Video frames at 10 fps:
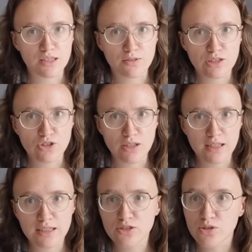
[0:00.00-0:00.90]
theories
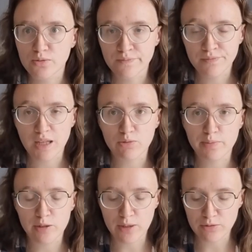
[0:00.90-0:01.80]
online. So that will
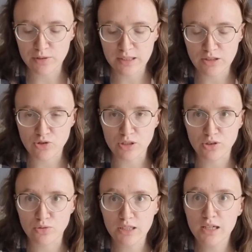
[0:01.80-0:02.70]
be quite interesting
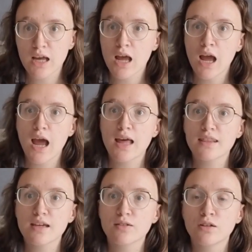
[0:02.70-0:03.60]
to read.
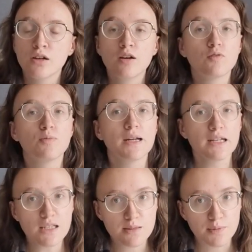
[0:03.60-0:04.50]
And then for my
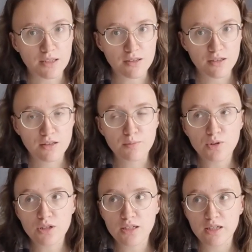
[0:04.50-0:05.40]
next month, the
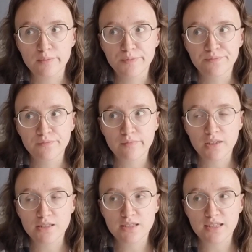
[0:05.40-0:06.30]
book club
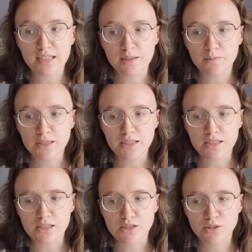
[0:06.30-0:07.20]
theme
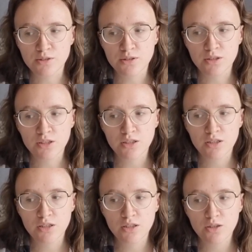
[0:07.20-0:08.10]
is
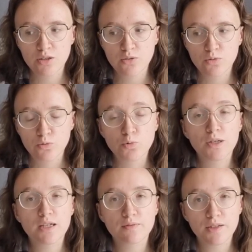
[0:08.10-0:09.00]

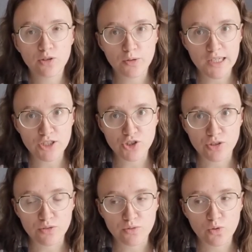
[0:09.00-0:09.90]

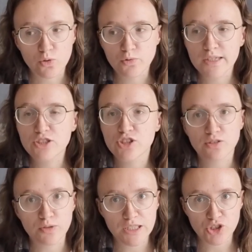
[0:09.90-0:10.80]
reinvigoration or
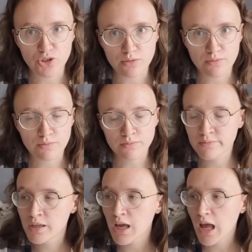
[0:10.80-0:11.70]
regeneration,
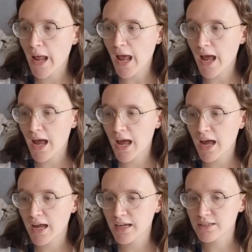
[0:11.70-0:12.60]

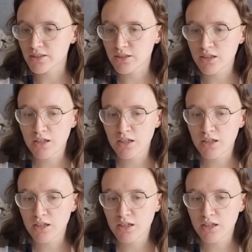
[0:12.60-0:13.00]
and